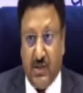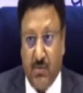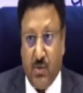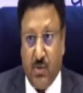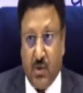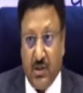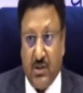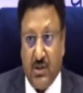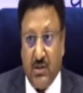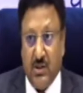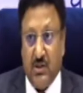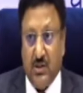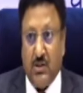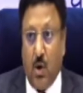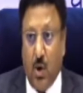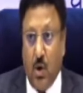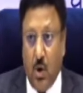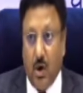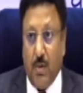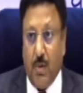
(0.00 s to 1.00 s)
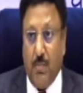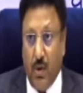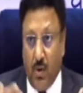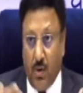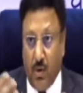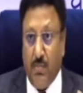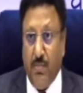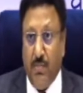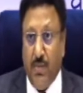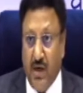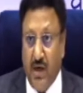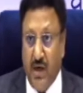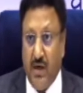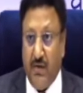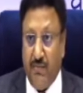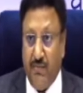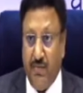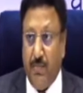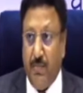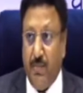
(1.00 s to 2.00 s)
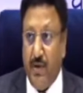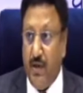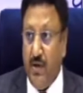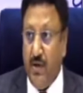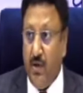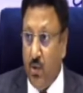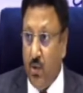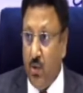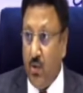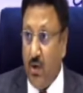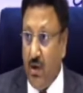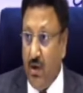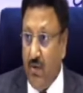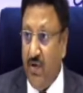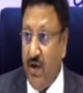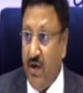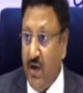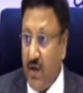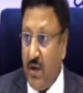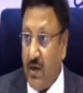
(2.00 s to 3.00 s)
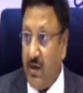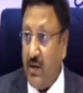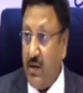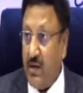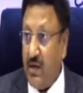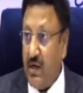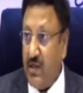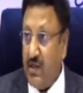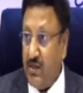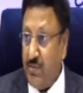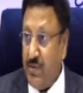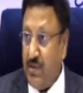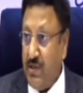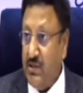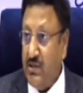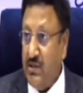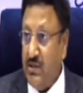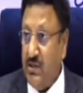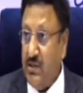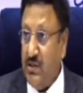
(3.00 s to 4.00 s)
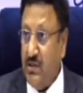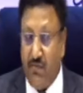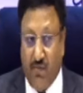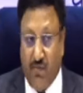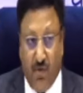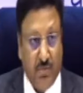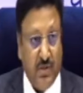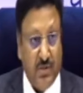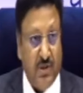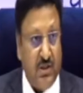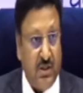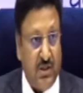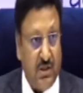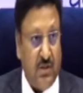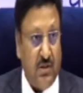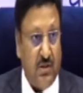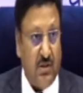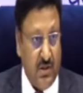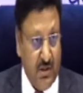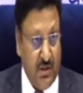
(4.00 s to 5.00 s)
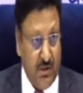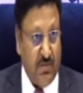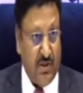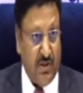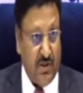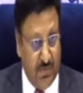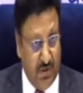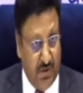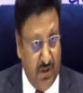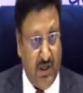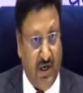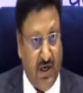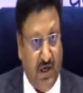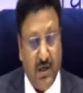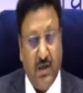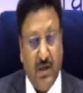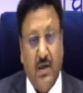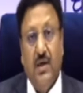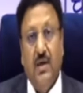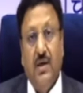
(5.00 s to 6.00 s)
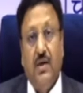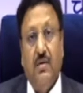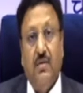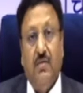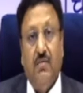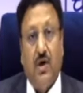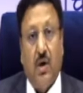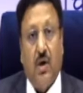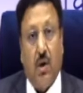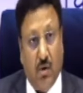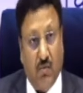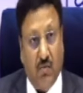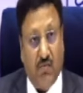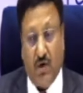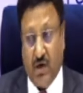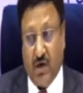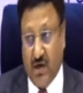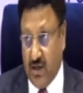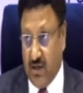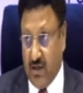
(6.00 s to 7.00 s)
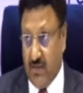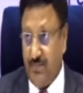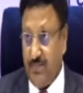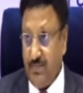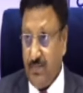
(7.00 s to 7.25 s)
Democracy is all about making everybody know, aware, transparency, information. It must be shared. We are all for it.